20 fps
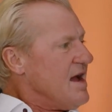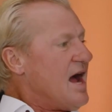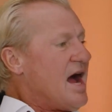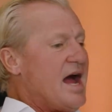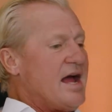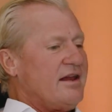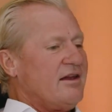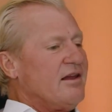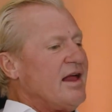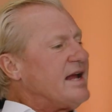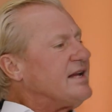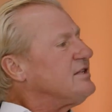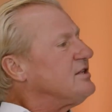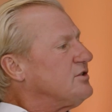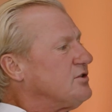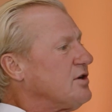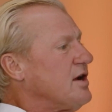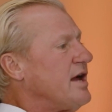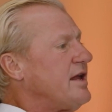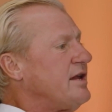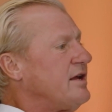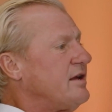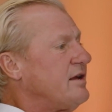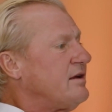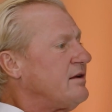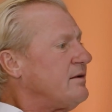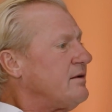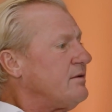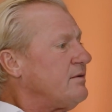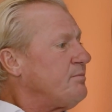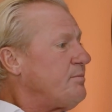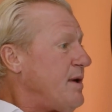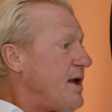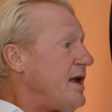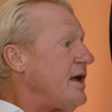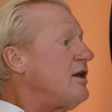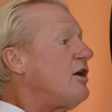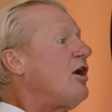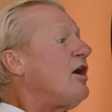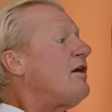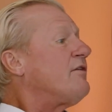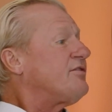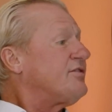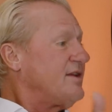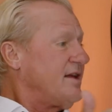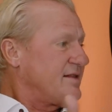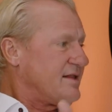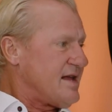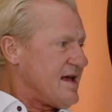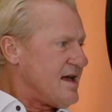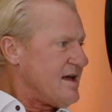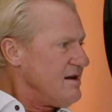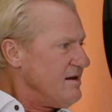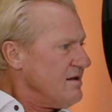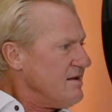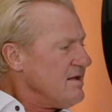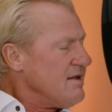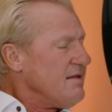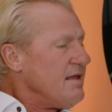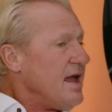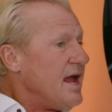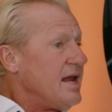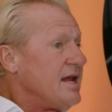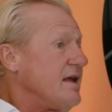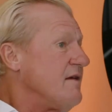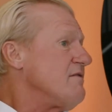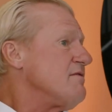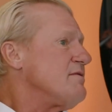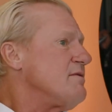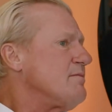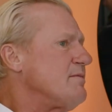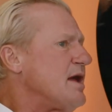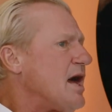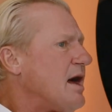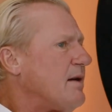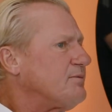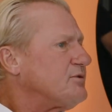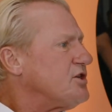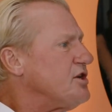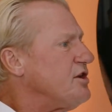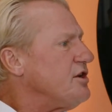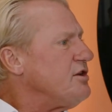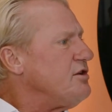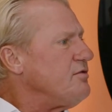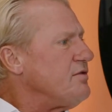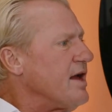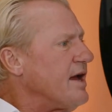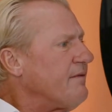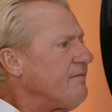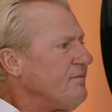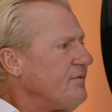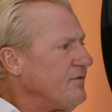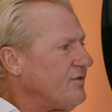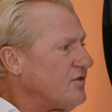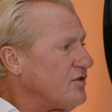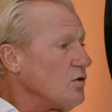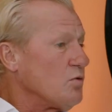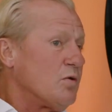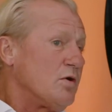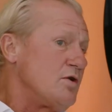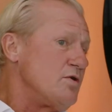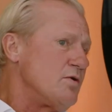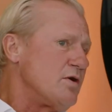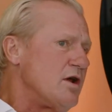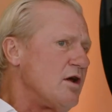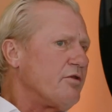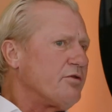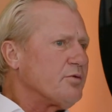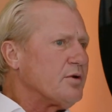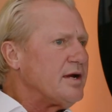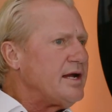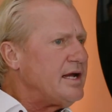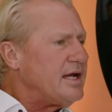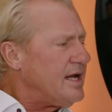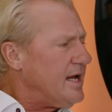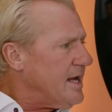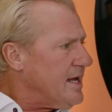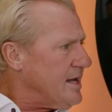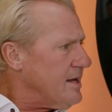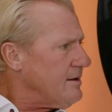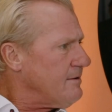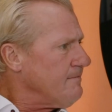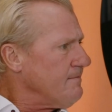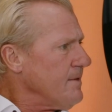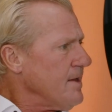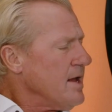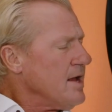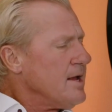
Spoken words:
I'd like to try to pay to offset that, and giving them the option to do that. And so we're doing all three, and